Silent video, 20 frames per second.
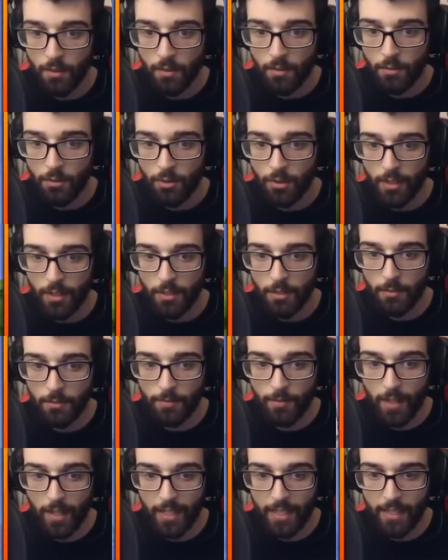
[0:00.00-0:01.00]
Trying to go and
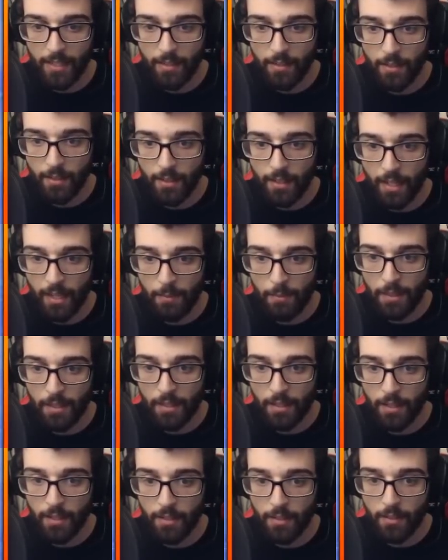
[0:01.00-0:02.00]
find that enemy
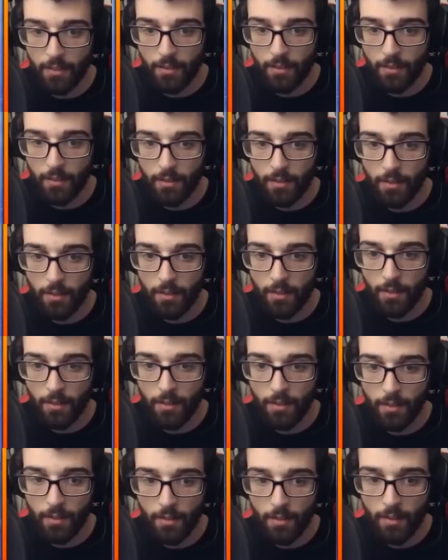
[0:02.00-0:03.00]
that...
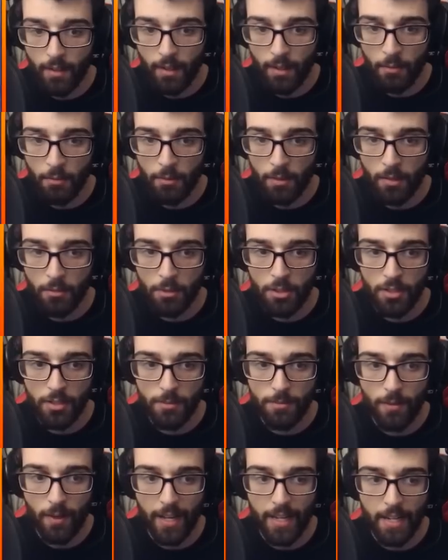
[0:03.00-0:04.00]
I was just
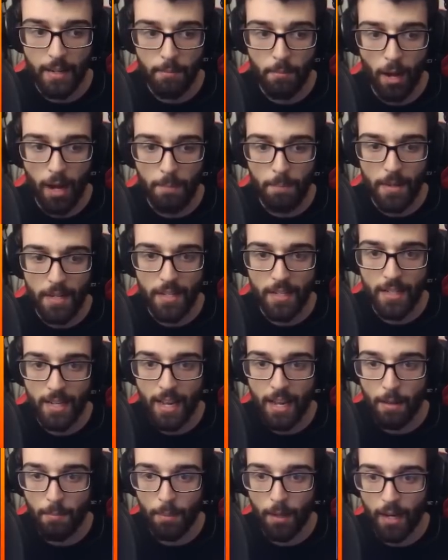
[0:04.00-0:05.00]
fine. He might be in
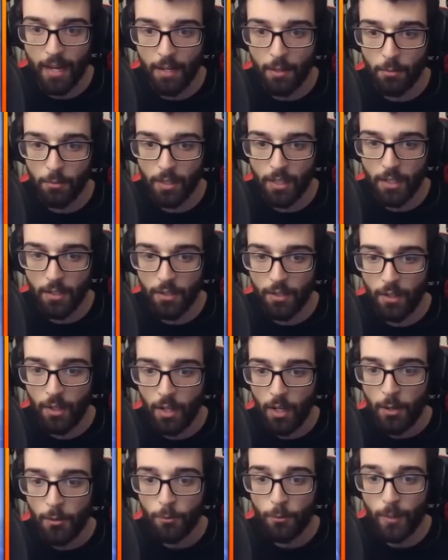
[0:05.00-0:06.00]
there, but I don't want to go
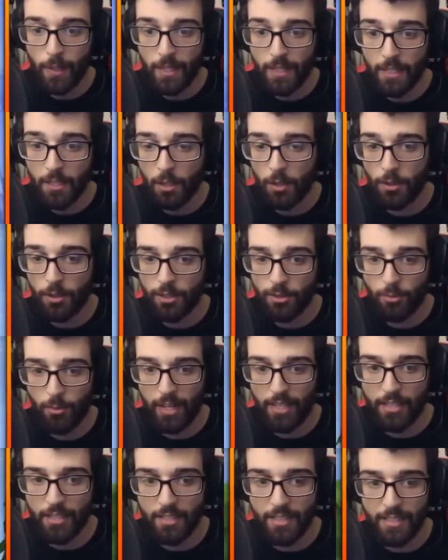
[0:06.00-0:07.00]
really close
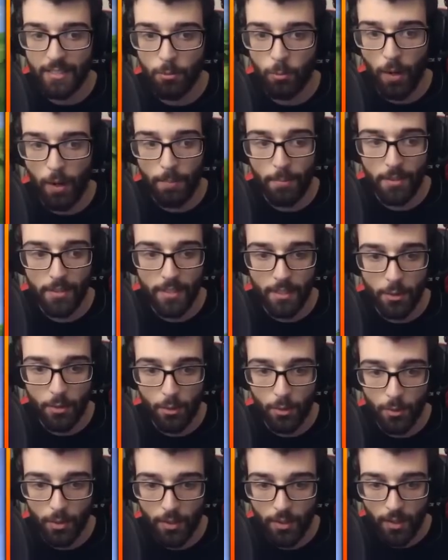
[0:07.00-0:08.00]
range. These weapons are
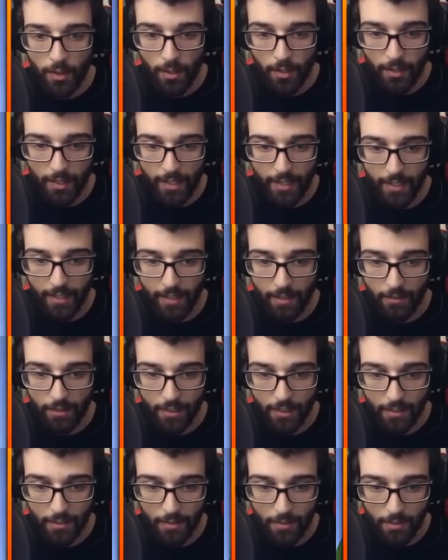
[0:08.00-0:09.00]
good. Okay, there
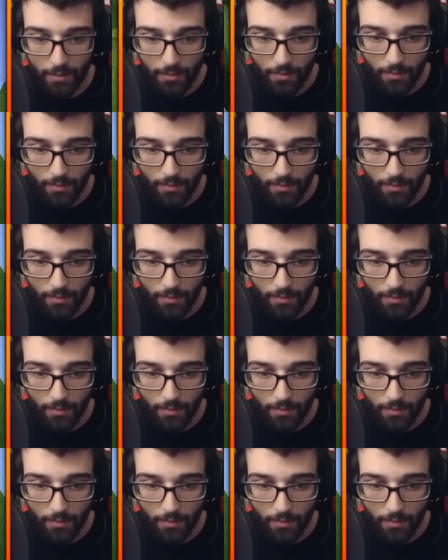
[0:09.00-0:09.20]
he is.